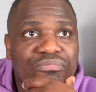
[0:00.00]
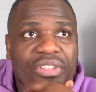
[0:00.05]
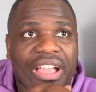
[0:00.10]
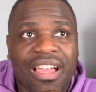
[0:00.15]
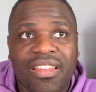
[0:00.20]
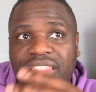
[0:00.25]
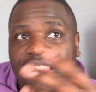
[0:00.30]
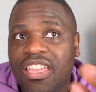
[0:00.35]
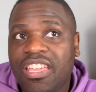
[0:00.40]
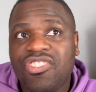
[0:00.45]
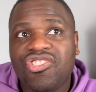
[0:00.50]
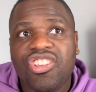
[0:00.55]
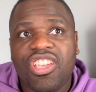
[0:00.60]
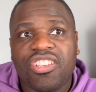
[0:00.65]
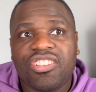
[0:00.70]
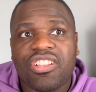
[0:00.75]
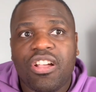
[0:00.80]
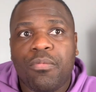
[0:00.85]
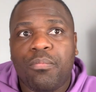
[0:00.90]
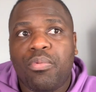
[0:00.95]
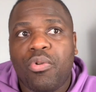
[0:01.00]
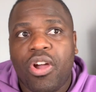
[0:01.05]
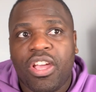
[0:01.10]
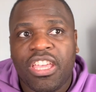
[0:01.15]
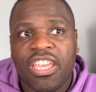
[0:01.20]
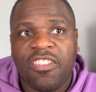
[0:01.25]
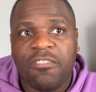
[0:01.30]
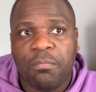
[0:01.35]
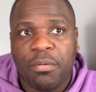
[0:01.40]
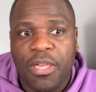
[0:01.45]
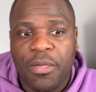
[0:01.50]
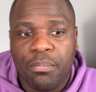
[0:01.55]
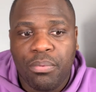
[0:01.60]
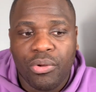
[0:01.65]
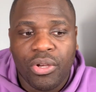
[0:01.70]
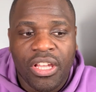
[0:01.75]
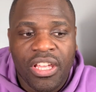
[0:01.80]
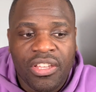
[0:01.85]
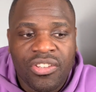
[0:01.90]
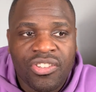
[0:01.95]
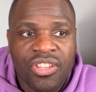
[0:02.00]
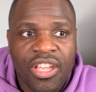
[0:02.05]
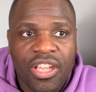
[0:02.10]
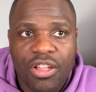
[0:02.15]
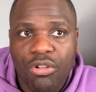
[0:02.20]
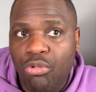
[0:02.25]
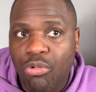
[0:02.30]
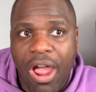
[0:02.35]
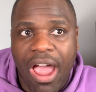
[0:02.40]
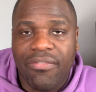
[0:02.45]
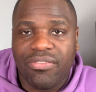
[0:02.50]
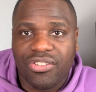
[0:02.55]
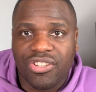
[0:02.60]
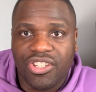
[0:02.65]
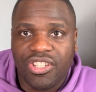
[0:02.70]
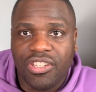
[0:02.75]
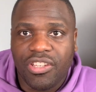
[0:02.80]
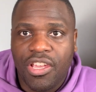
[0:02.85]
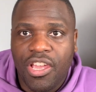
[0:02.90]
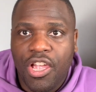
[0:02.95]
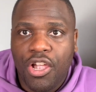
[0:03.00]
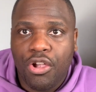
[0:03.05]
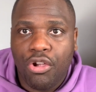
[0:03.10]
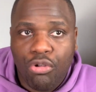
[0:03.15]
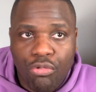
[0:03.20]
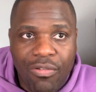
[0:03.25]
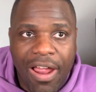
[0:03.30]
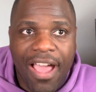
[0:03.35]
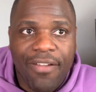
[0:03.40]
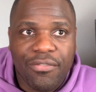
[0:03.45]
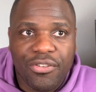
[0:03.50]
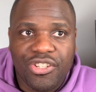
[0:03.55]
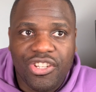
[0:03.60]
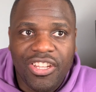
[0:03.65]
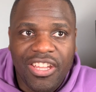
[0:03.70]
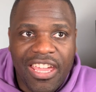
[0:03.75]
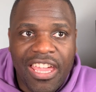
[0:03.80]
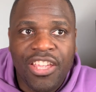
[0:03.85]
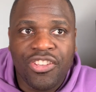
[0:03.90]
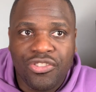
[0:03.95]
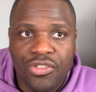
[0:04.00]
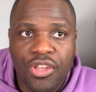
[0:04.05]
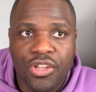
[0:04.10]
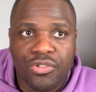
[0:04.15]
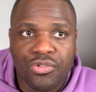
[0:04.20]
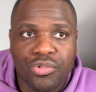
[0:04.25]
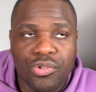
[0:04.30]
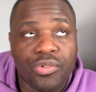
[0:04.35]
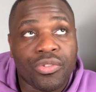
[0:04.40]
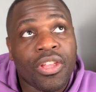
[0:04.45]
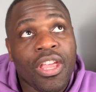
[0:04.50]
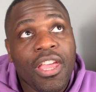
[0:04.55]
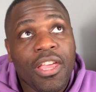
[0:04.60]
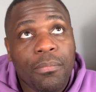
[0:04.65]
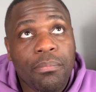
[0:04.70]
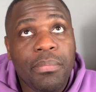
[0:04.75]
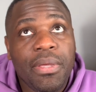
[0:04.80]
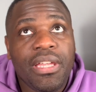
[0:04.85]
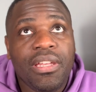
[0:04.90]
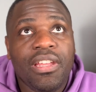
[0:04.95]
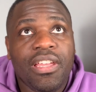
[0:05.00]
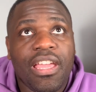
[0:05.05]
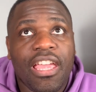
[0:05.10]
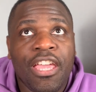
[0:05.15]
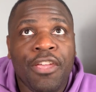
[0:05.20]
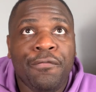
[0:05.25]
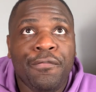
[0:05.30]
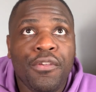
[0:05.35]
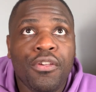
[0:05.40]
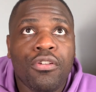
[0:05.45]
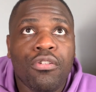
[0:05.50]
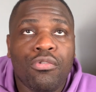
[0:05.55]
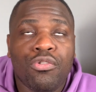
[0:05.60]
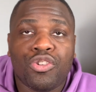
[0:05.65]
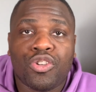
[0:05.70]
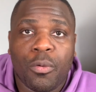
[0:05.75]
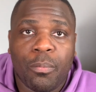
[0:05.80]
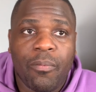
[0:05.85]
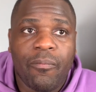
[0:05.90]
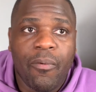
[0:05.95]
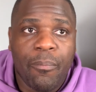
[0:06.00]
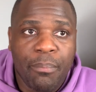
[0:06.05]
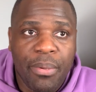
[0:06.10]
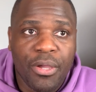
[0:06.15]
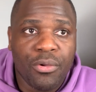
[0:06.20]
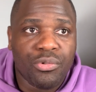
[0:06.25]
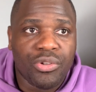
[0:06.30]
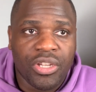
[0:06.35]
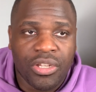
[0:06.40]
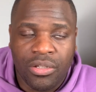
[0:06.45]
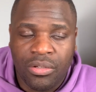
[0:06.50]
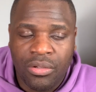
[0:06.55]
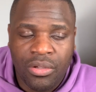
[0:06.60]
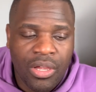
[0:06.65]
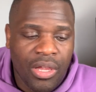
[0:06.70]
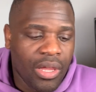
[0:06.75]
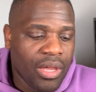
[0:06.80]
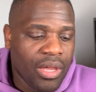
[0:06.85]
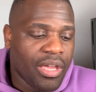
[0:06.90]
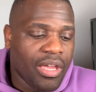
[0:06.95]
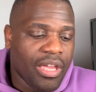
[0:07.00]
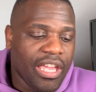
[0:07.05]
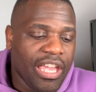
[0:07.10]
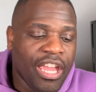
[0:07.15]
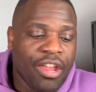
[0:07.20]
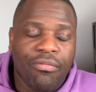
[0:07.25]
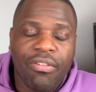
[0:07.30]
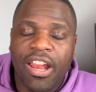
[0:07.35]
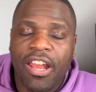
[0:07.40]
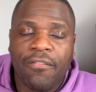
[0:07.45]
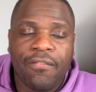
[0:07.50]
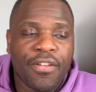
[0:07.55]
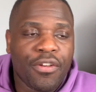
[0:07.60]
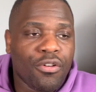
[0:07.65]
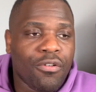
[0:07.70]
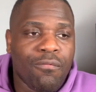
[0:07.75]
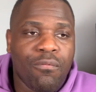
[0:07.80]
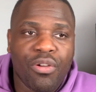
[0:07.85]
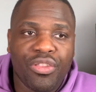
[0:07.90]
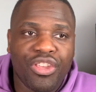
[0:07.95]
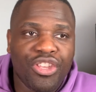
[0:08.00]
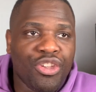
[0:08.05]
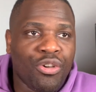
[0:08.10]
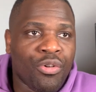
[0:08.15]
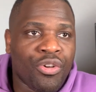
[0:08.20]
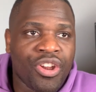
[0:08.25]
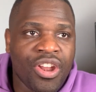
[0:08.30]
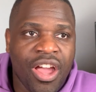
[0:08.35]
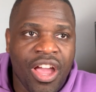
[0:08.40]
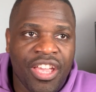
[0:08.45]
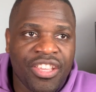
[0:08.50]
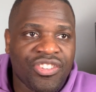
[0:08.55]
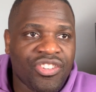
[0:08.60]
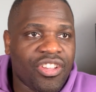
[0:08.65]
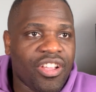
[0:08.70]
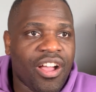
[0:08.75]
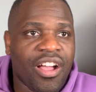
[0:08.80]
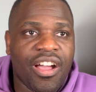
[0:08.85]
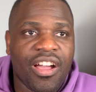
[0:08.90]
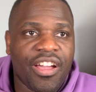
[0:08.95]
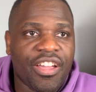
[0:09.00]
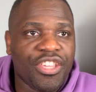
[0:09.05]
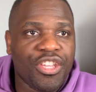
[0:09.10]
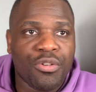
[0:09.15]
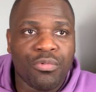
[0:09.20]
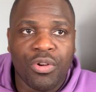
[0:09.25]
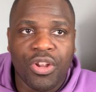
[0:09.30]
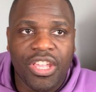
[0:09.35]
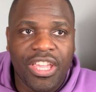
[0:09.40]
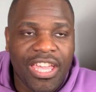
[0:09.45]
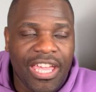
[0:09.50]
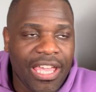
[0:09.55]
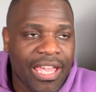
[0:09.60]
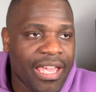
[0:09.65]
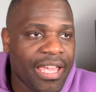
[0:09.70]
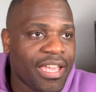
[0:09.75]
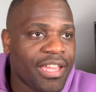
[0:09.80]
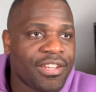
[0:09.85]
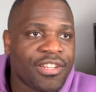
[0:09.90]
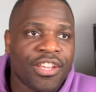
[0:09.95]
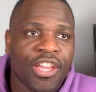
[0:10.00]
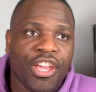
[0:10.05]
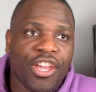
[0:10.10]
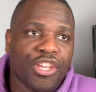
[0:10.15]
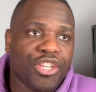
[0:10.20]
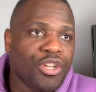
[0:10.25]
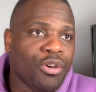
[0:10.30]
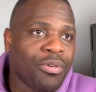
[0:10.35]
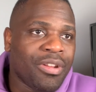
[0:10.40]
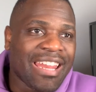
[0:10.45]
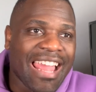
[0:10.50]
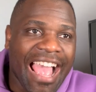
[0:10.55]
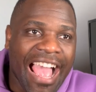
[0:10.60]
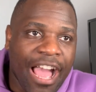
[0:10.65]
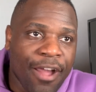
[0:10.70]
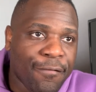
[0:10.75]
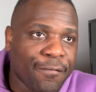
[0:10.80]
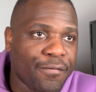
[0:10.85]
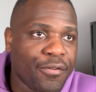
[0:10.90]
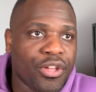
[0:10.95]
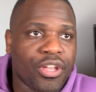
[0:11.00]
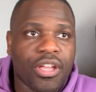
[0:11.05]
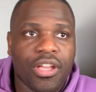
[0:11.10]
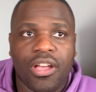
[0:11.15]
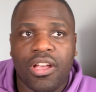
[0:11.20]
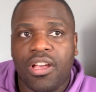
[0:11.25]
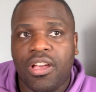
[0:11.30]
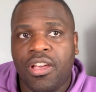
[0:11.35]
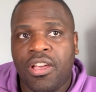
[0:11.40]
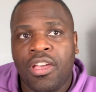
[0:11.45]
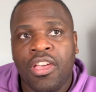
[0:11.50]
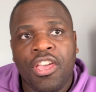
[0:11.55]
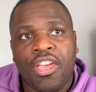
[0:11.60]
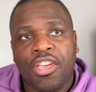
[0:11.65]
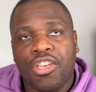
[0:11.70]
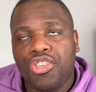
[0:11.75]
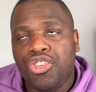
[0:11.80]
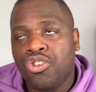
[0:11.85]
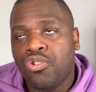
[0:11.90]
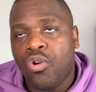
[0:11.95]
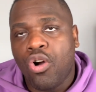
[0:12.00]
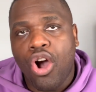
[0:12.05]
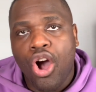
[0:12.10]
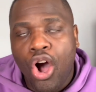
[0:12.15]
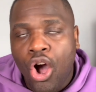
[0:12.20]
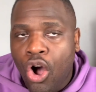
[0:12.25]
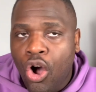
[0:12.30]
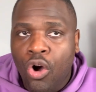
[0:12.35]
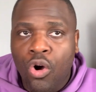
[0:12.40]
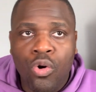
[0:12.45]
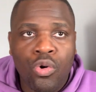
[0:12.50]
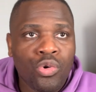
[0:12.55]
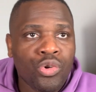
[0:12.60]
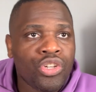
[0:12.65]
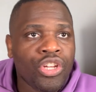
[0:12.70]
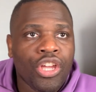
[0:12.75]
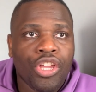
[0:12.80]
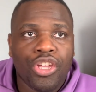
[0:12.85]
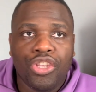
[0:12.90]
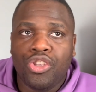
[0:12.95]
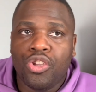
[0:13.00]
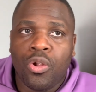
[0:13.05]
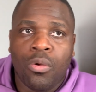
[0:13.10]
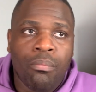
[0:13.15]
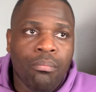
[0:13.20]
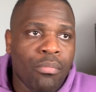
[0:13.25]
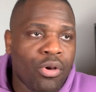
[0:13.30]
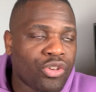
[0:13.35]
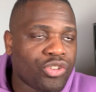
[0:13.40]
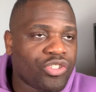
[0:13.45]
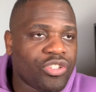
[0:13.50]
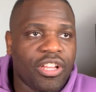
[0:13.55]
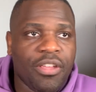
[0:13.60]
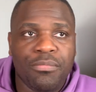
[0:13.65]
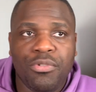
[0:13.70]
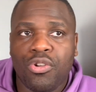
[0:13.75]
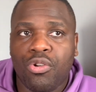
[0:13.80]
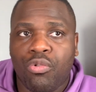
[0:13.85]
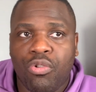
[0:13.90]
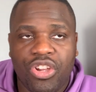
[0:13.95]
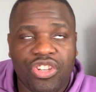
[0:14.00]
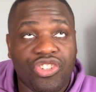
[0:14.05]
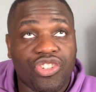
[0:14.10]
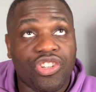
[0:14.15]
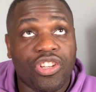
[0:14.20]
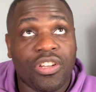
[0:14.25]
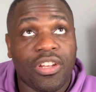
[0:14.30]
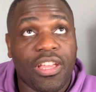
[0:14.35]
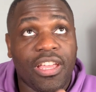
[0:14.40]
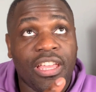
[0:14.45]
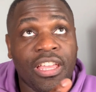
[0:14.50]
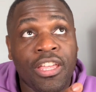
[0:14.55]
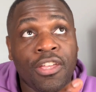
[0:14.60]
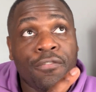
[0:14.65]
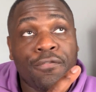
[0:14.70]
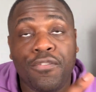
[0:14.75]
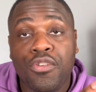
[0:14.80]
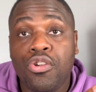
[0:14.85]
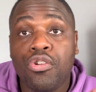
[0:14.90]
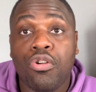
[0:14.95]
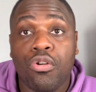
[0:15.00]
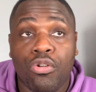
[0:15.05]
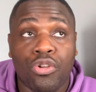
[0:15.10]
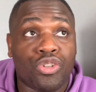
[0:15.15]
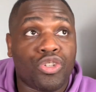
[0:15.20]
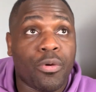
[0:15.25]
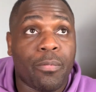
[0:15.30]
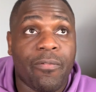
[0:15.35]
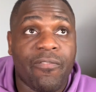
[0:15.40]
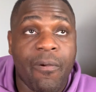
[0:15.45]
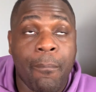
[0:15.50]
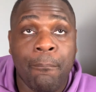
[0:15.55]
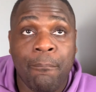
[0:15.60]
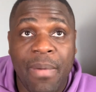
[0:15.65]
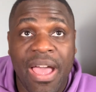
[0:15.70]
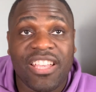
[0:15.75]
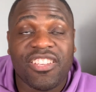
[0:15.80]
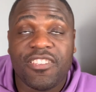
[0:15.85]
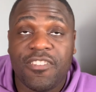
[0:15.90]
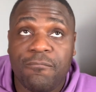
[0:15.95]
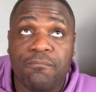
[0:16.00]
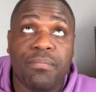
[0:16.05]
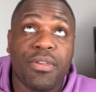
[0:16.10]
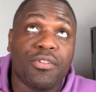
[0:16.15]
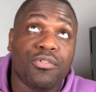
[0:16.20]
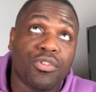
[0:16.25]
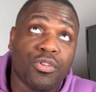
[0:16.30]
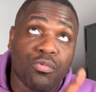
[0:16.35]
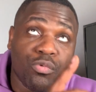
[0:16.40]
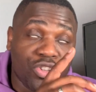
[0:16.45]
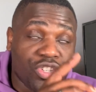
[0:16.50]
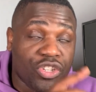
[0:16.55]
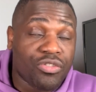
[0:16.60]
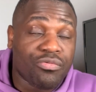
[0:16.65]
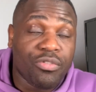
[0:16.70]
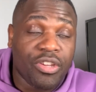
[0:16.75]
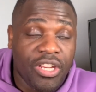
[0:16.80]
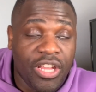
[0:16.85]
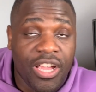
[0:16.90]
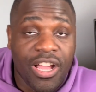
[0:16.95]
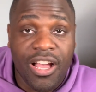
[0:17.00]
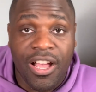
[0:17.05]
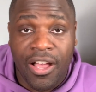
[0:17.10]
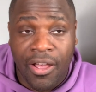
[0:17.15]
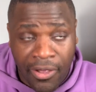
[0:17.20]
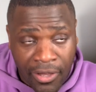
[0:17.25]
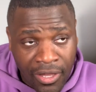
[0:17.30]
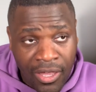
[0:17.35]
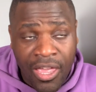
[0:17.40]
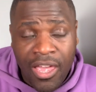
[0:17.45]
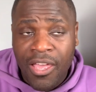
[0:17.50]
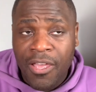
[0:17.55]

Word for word: And the easy example I give people is gravity. Gravity is the truth. Meaning, if you go on top of a building, irrelevant of whether you're a nice guy, you're a kid, you're in Africa, you're old, you're Muslim, you're Christian, if you go on top of a massive building, which is really high,